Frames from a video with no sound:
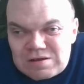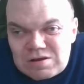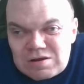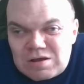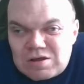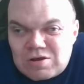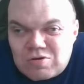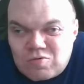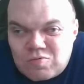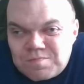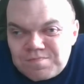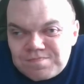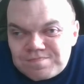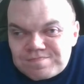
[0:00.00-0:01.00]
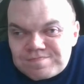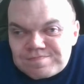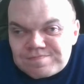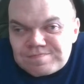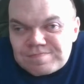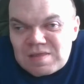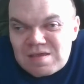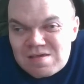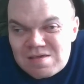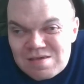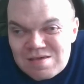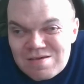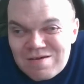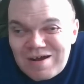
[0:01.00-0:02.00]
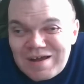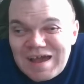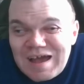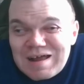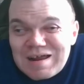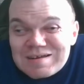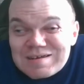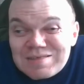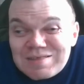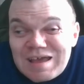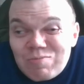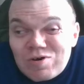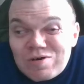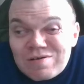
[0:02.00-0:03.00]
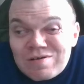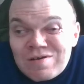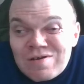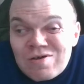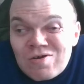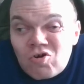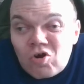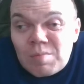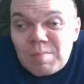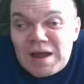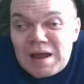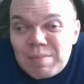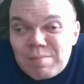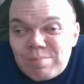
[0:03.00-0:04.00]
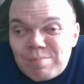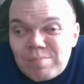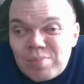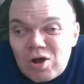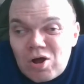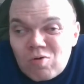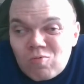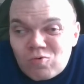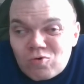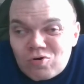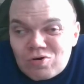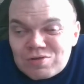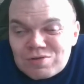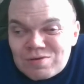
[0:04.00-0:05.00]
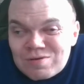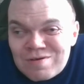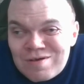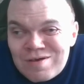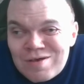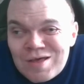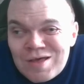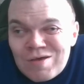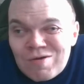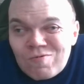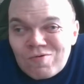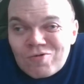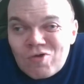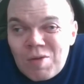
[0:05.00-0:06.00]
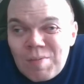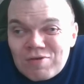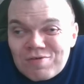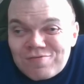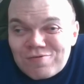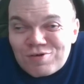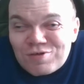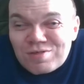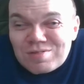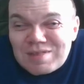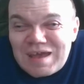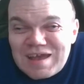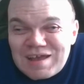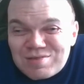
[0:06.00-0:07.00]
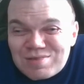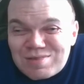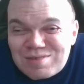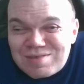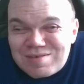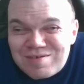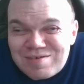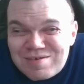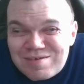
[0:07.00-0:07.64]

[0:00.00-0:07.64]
I don't know. Oh yeah, and the scene where her mom and Paul Rudd were talking about their first date.